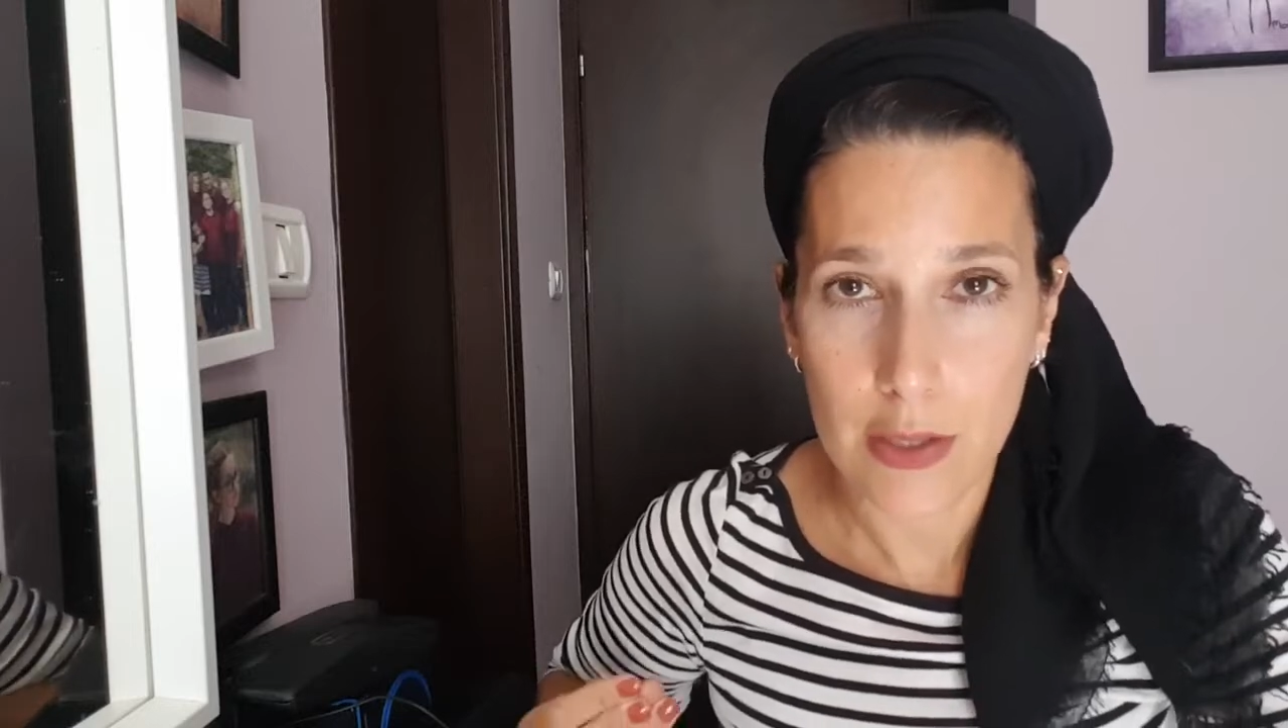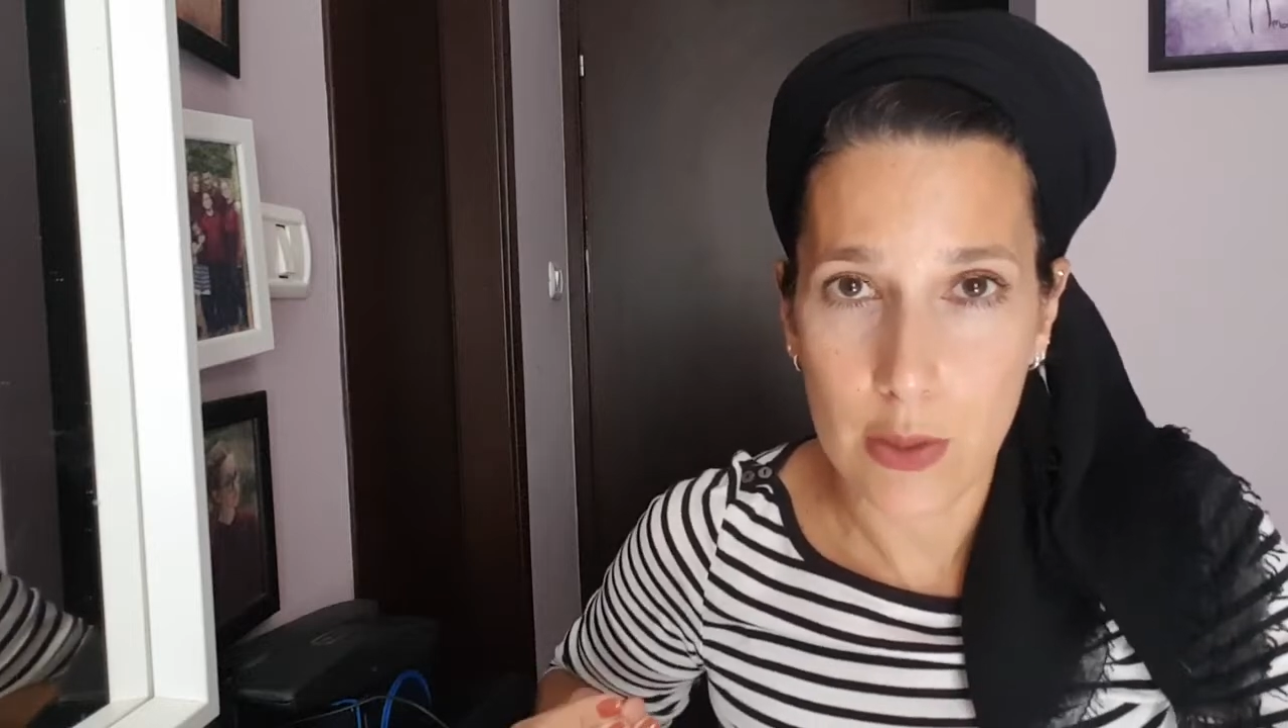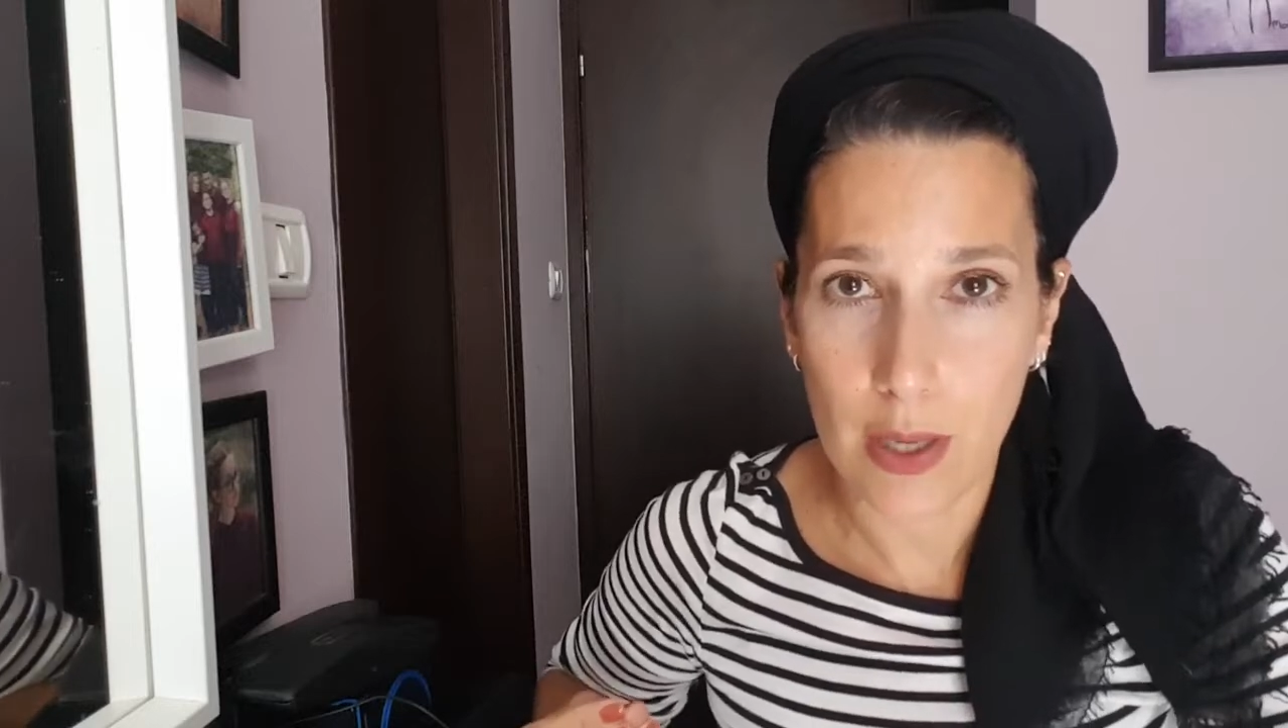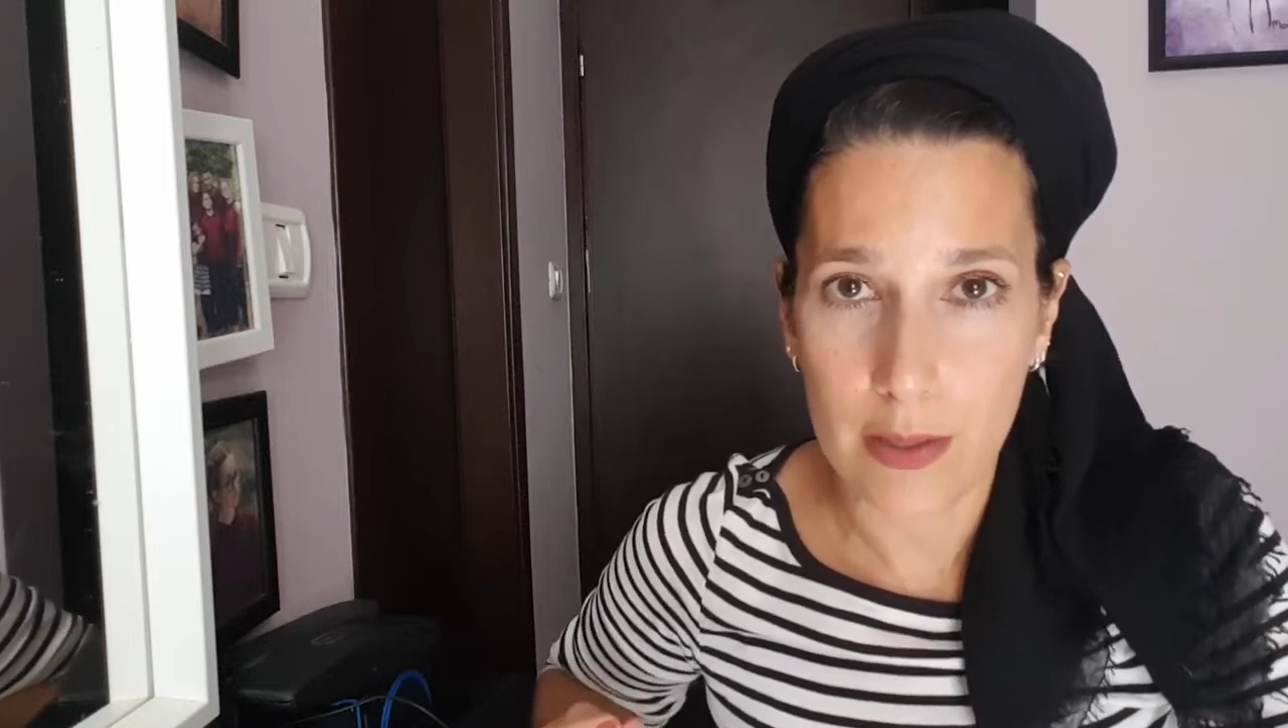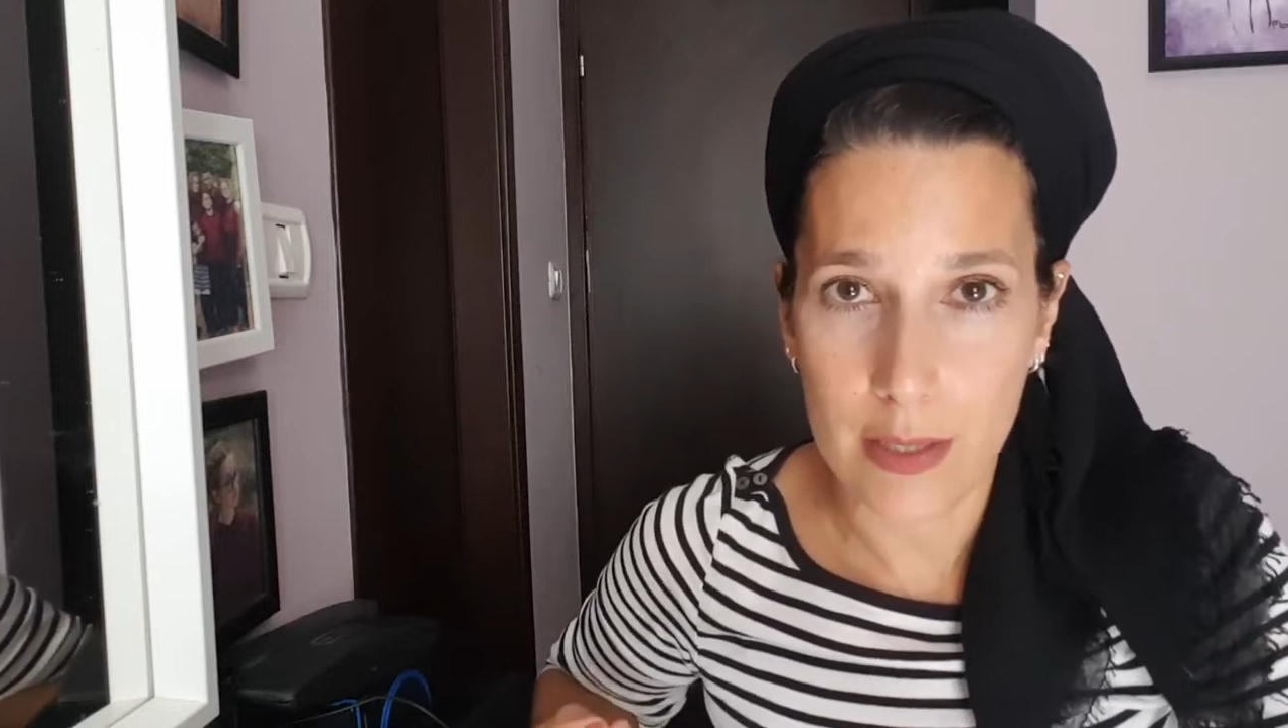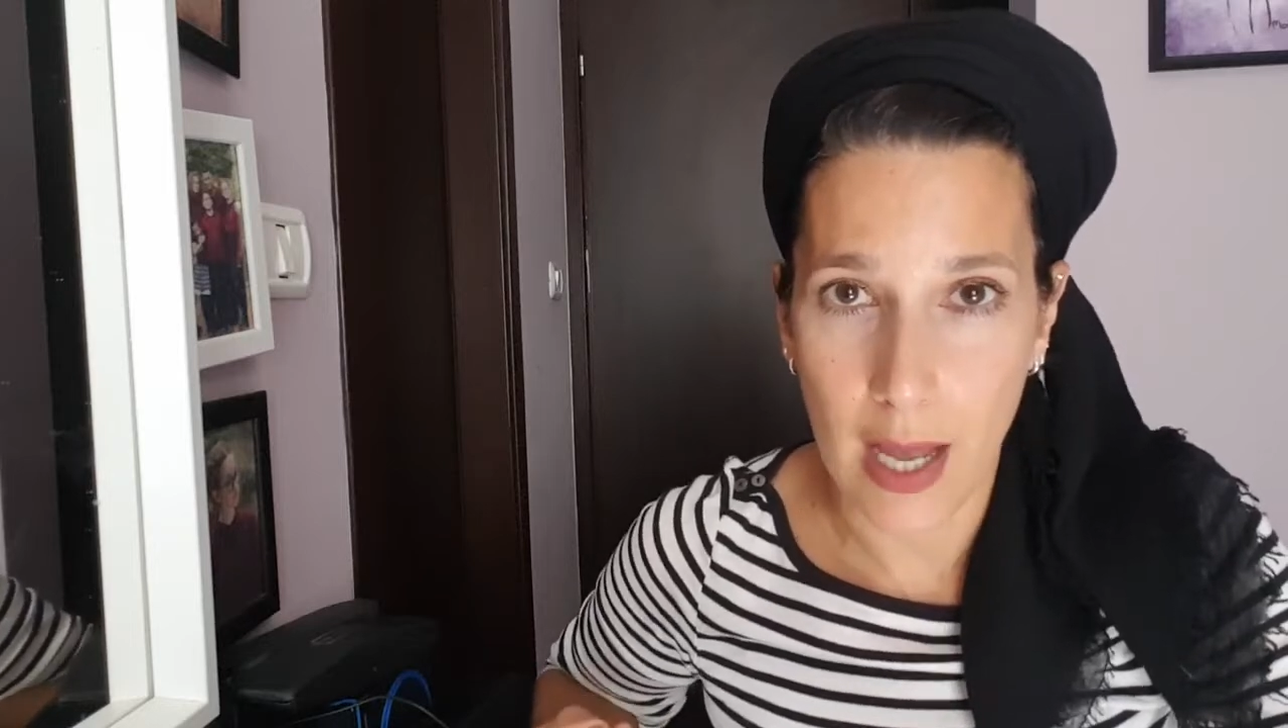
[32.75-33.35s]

two other